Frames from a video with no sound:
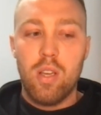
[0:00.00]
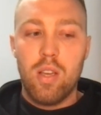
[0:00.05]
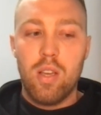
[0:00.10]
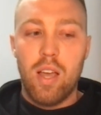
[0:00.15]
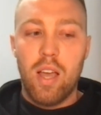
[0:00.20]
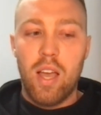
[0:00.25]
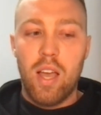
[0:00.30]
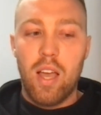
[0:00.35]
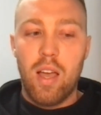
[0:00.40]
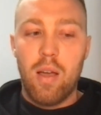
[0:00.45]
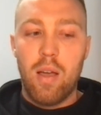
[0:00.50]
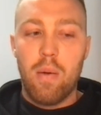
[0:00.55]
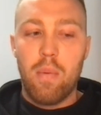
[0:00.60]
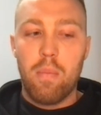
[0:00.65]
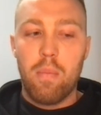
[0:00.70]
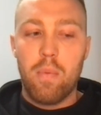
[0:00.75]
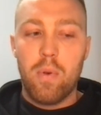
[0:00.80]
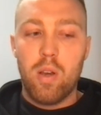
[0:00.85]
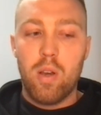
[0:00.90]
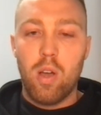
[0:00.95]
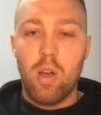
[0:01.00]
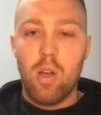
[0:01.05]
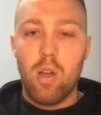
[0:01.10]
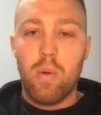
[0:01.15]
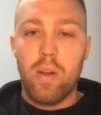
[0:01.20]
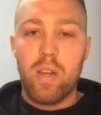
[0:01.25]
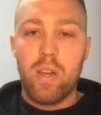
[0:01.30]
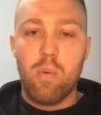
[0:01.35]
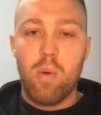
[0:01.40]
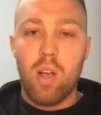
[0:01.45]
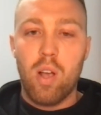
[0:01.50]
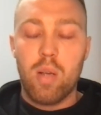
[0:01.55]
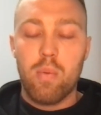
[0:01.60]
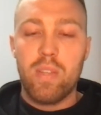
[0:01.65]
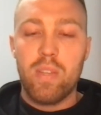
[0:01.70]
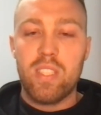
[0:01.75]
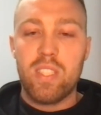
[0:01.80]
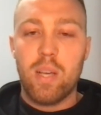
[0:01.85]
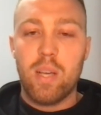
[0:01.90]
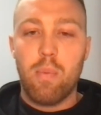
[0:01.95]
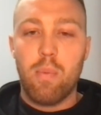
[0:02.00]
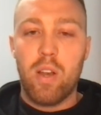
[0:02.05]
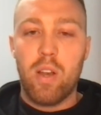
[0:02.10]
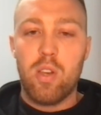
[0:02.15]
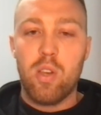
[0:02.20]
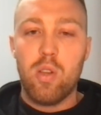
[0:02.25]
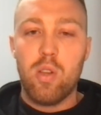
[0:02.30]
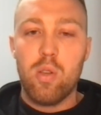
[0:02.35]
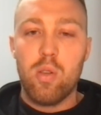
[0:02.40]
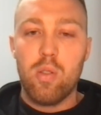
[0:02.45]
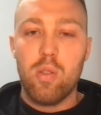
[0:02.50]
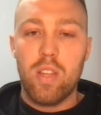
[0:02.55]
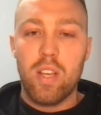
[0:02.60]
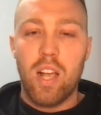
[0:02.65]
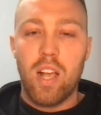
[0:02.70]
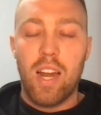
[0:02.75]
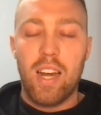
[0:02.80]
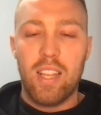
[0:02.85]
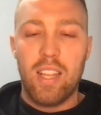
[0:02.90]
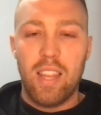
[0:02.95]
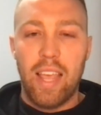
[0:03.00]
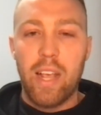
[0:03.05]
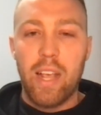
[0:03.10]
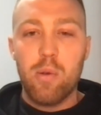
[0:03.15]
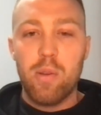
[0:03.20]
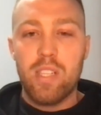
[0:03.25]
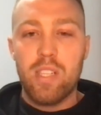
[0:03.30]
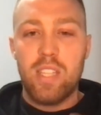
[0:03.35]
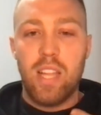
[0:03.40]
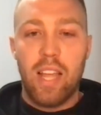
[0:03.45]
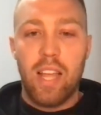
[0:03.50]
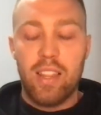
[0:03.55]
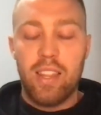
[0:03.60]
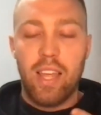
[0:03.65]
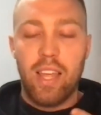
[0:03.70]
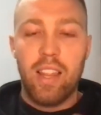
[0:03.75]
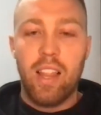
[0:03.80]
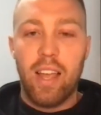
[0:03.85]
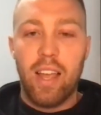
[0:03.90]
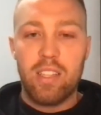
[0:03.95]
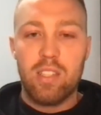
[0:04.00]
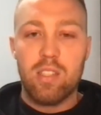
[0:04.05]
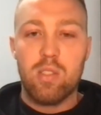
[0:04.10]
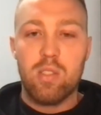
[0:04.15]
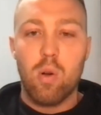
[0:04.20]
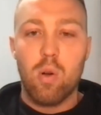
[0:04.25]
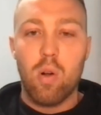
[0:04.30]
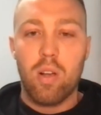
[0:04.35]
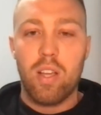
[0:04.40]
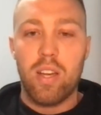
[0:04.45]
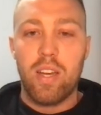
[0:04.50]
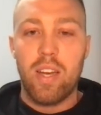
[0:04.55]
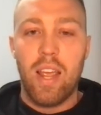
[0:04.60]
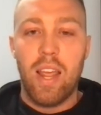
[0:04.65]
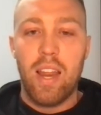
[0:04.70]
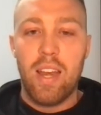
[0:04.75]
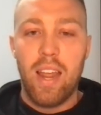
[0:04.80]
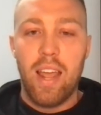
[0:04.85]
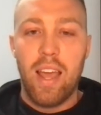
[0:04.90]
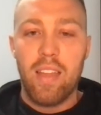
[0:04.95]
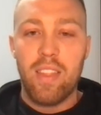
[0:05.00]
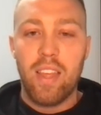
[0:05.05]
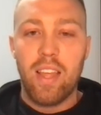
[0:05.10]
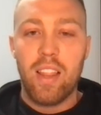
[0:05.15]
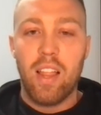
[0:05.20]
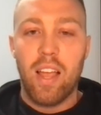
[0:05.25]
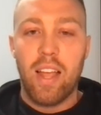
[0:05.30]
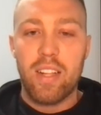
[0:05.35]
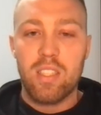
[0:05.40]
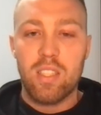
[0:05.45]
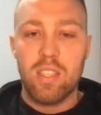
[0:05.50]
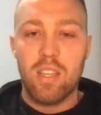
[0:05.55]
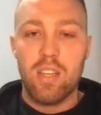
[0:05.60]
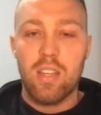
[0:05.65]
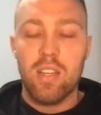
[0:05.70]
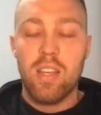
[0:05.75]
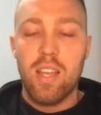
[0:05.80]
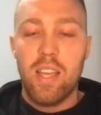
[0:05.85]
know when you're working with someone new, the kind of language that they like to talk and how they like to